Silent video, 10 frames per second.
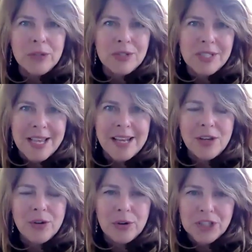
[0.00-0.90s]
when you say to
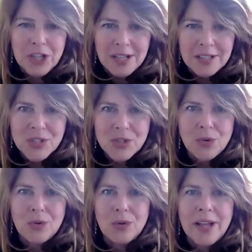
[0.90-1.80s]
your child's
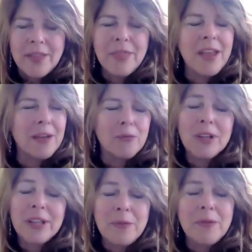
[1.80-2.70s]
school, and
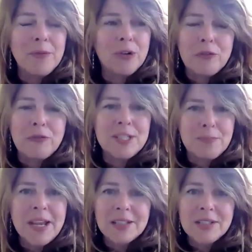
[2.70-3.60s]
really Griffin's
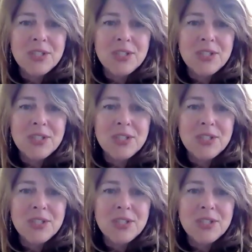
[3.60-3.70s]
being